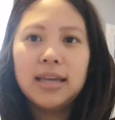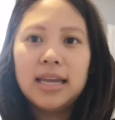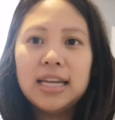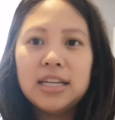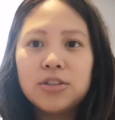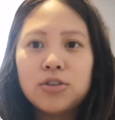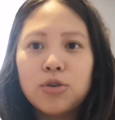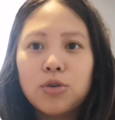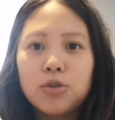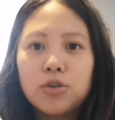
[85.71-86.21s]

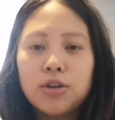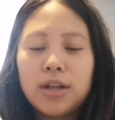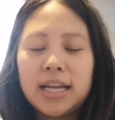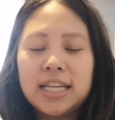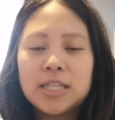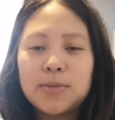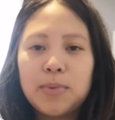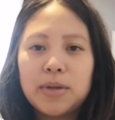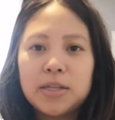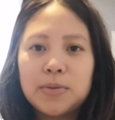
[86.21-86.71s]
In total, I
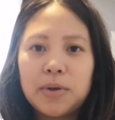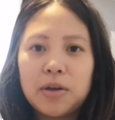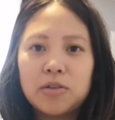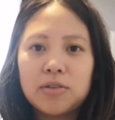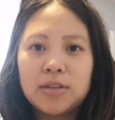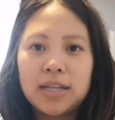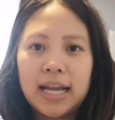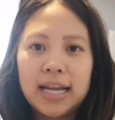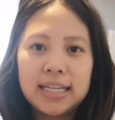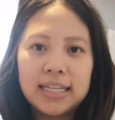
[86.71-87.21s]
spent
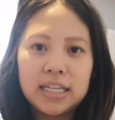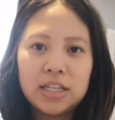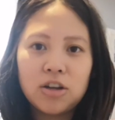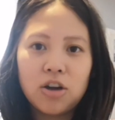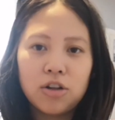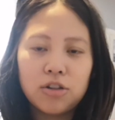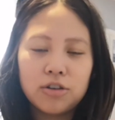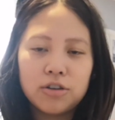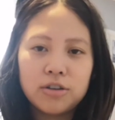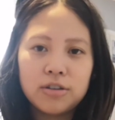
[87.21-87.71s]
about
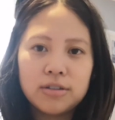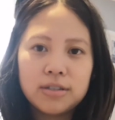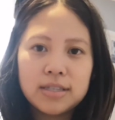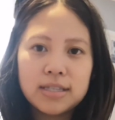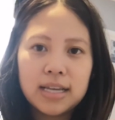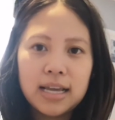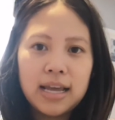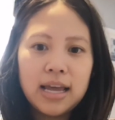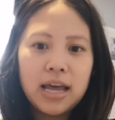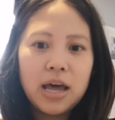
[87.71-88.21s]
$90,